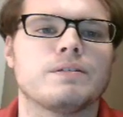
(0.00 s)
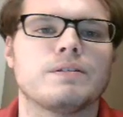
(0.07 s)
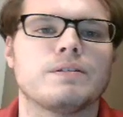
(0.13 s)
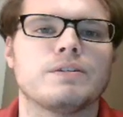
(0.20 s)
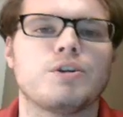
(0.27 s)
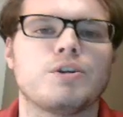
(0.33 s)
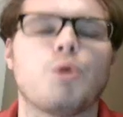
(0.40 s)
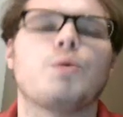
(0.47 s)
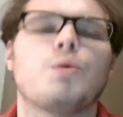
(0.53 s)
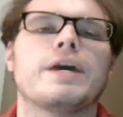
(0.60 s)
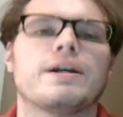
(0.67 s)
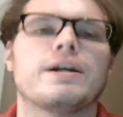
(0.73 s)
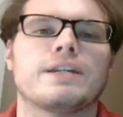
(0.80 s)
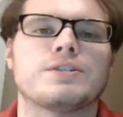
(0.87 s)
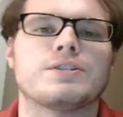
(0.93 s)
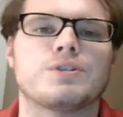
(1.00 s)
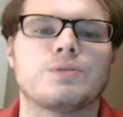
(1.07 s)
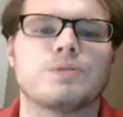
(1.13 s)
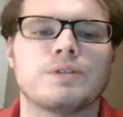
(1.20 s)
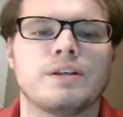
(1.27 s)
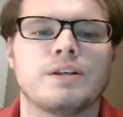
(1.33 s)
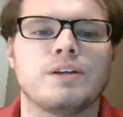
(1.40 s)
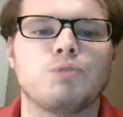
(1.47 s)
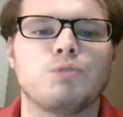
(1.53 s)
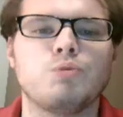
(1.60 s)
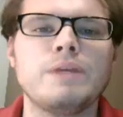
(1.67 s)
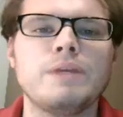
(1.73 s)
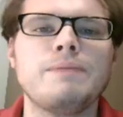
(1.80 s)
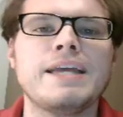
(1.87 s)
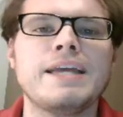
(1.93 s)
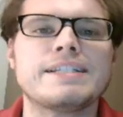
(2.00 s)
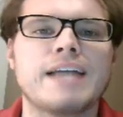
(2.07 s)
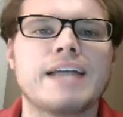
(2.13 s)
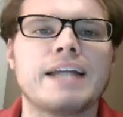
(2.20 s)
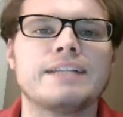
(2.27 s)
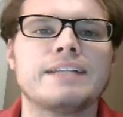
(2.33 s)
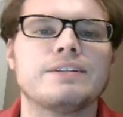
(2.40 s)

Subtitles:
go away on its own? We make tiny